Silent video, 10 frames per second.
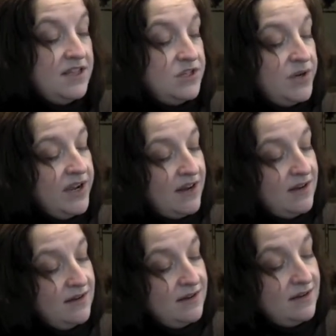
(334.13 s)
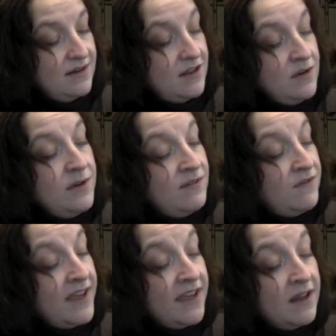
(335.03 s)
That's right. You can
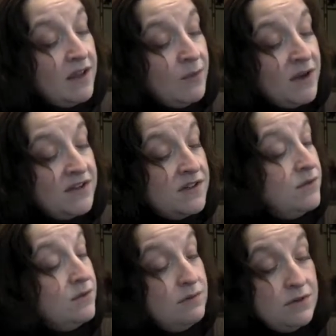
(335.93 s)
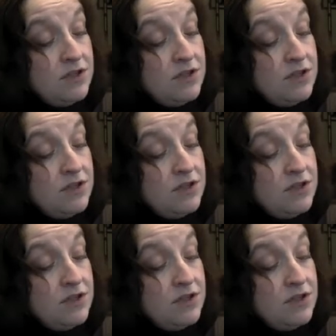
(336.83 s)
fake it all you want to.